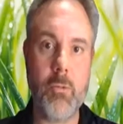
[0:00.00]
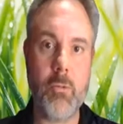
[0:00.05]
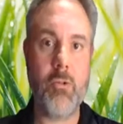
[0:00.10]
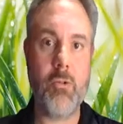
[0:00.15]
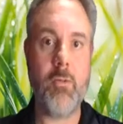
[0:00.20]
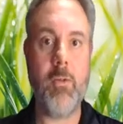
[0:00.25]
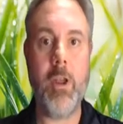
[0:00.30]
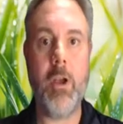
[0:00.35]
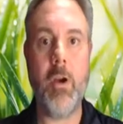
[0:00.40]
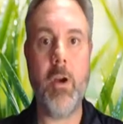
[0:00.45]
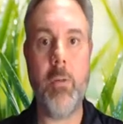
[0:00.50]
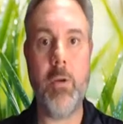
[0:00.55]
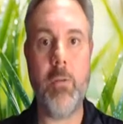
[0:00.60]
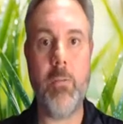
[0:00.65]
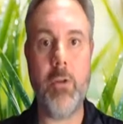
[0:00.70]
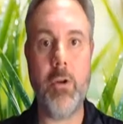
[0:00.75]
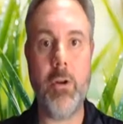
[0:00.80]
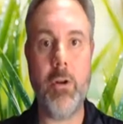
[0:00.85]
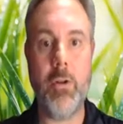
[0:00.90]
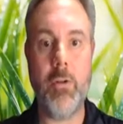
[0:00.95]
which have now been
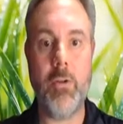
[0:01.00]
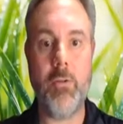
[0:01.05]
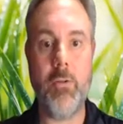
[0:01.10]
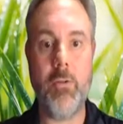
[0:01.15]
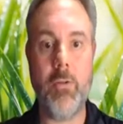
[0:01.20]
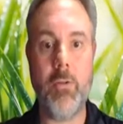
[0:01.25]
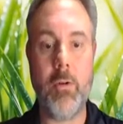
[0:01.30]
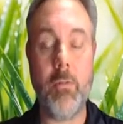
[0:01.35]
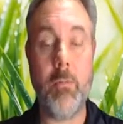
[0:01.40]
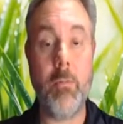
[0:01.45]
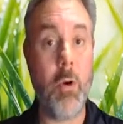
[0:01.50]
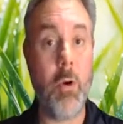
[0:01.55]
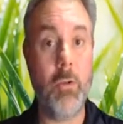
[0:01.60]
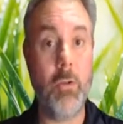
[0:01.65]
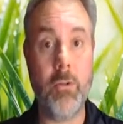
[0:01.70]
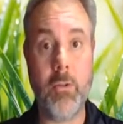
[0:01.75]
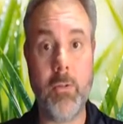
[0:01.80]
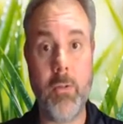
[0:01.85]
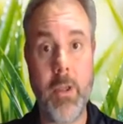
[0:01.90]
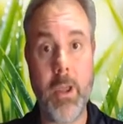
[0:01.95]
produced for
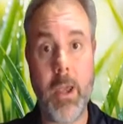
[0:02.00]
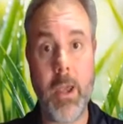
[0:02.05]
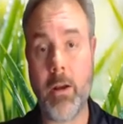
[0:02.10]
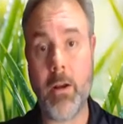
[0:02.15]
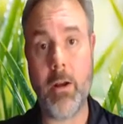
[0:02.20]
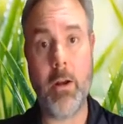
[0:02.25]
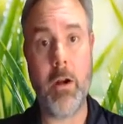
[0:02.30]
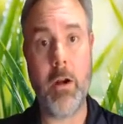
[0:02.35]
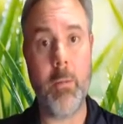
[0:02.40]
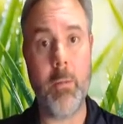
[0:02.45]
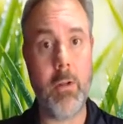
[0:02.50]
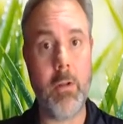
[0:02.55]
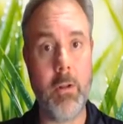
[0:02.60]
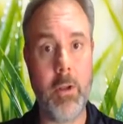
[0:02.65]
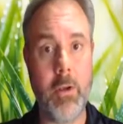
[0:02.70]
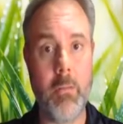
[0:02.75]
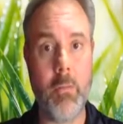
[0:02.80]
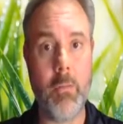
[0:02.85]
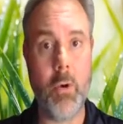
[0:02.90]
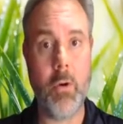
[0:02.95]
most of the economically
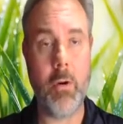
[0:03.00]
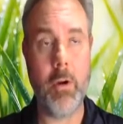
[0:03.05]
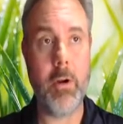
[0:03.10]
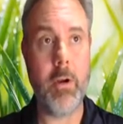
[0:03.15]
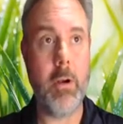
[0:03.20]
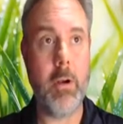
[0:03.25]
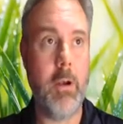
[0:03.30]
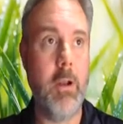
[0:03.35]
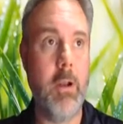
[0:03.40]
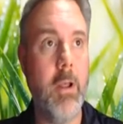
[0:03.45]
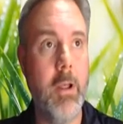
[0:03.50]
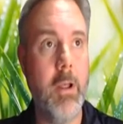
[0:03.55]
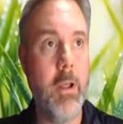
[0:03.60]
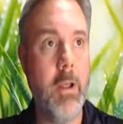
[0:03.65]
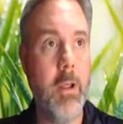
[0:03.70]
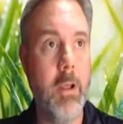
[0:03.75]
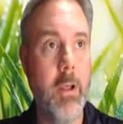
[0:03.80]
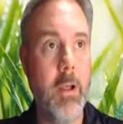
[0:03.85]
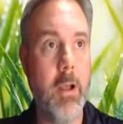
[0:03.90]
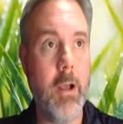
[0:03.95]
important
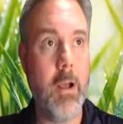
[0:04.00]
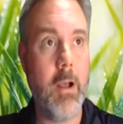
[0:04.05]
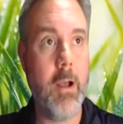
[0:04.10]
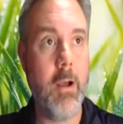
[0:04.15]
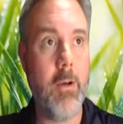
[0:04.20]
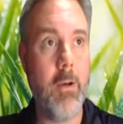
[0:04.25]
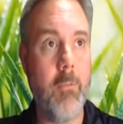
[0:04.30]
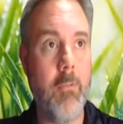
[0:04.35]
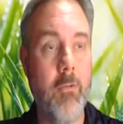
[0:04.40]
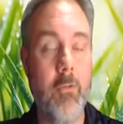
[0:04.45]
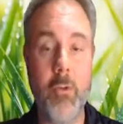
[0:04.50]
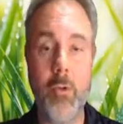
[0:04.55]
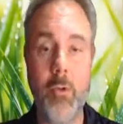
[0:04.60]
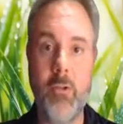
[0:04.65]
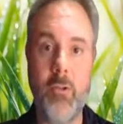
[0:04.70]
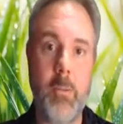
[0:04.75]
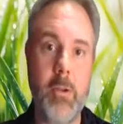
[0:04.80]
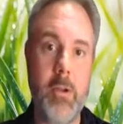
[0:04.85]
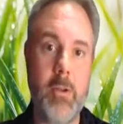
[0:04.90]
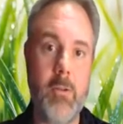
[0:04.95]
food
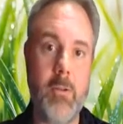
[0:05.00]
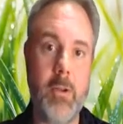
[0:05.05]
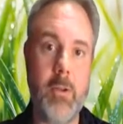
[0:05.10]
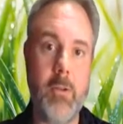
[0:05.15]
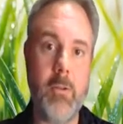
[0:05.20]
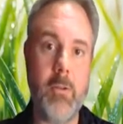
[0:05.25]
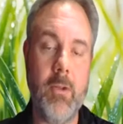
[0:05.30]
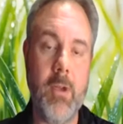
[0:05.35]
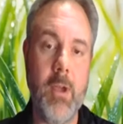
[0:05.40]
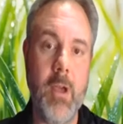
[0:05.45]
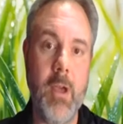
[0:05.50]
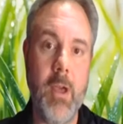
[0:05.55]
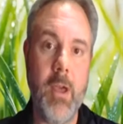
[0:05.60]
species.